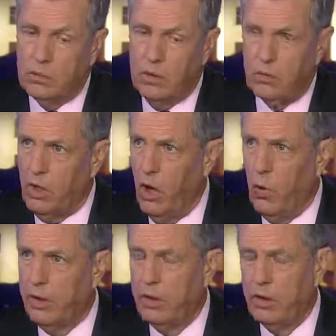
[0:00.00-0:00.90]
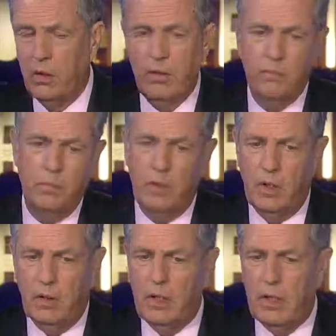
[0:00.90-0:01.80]
we don't know, and you know, the,
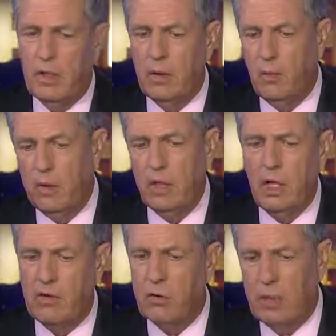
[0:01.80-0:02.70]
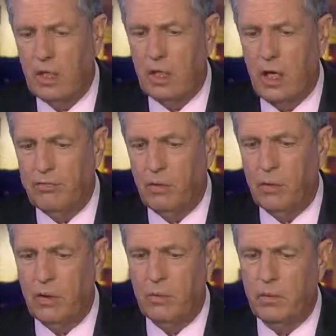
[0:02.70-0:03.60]
the one thing you have to be careful
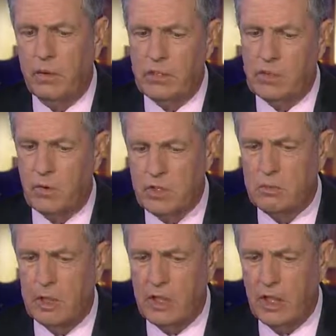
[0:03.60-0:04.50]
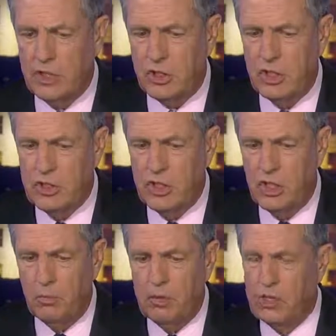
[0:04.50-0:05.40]
with it with this sort of speculation is that
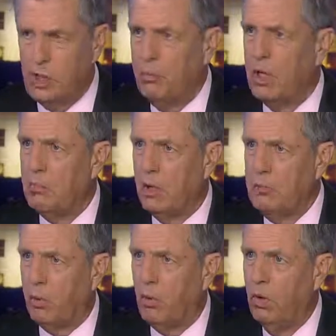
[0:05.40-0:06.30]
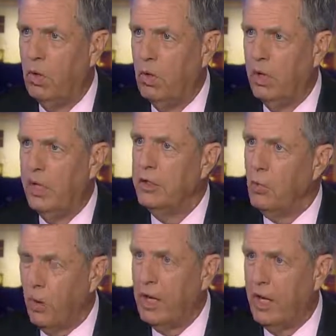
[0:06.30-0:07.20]
there have been so many people in
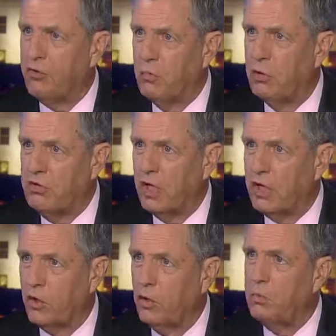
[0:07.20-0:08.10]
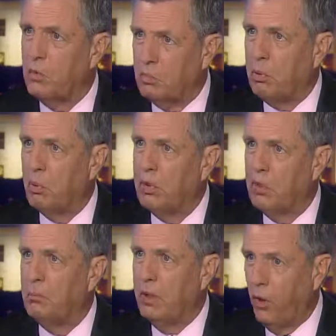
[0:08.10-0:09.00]
the White House in particular, who've been reported
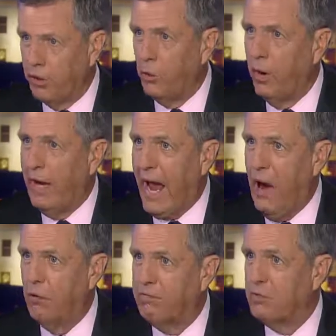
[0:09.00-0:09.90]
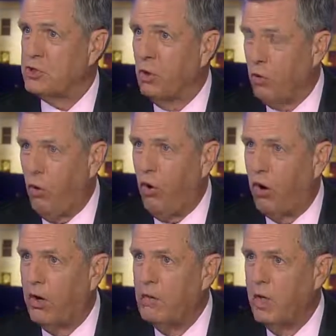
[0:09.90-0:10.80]
to be on the way out for so yeah.
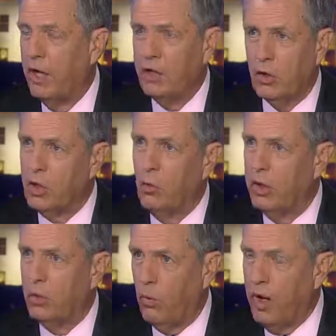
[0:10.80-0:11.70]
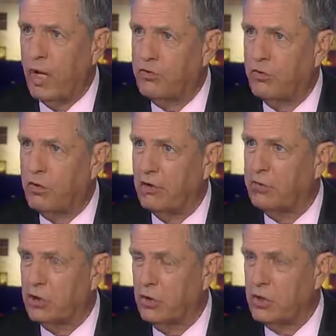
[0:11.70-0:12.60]
long, and the only one in the White House who's
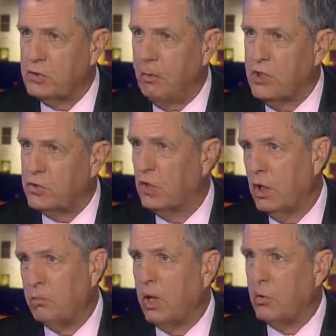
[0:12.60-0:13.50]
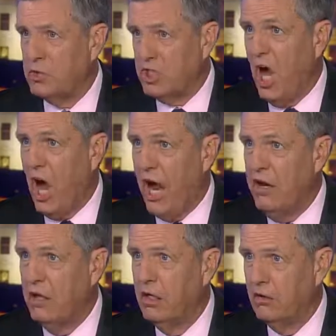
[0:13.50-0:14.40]
left is Sean Spicer, and he apparently
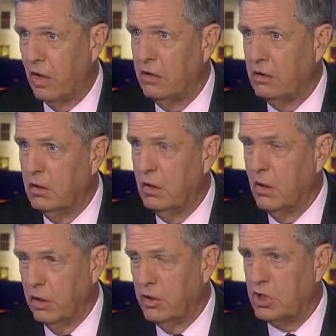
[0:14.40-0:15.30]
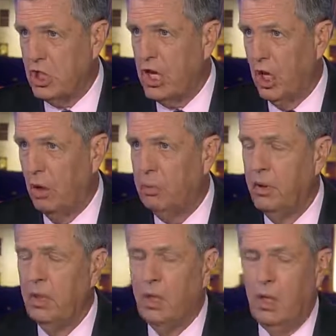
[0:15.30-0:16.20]
resigned, right, in the shakeup.
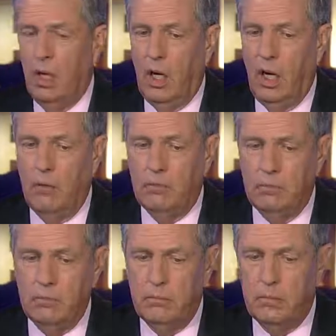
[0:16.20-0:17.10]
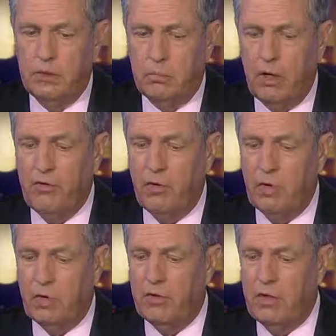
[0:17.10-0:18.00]
Um, but the
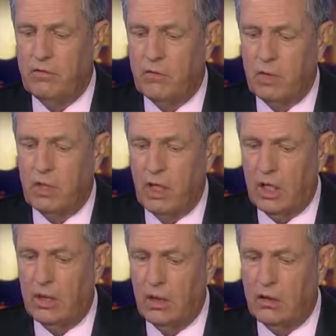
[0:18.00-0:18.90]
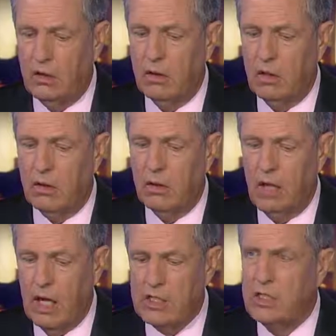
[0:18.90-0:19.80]
president seems to think that, that
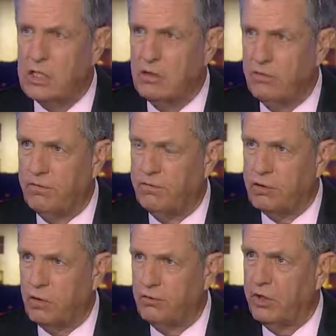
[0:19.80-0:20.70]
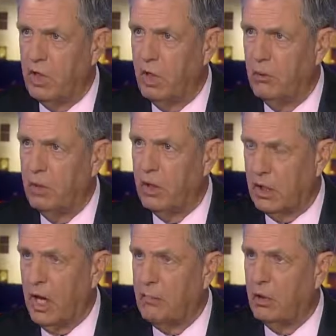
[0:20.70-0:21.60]
the essence of serving him in the
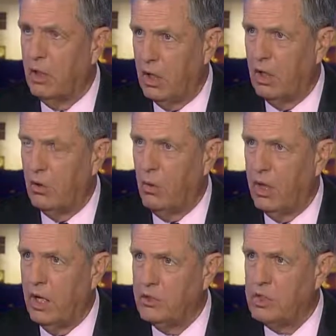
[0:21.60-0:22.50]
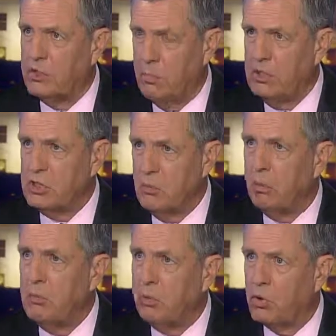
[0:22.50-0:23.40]
cabinet and in the White House is be
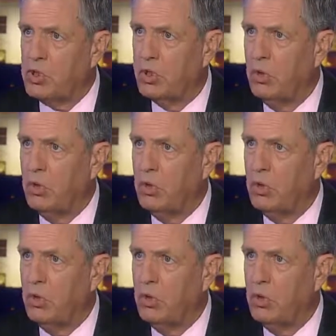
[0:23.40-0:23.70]
simply personally